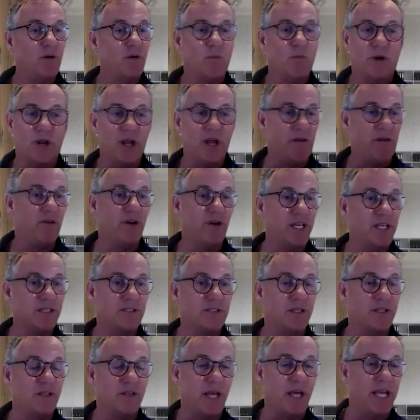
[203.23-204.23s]
whatever it
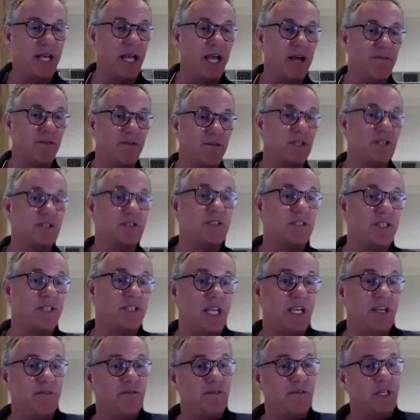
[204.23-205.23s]
is that they have
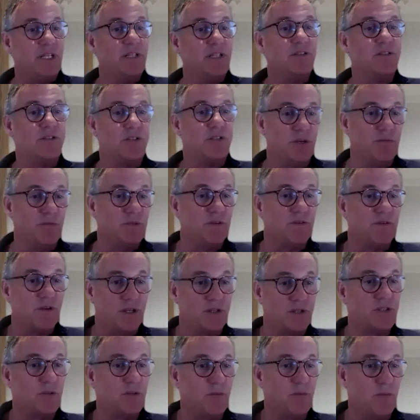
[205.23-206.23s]
conceived in terms of
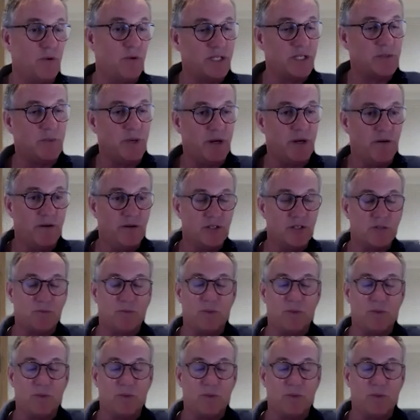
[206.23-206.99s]
customer experience.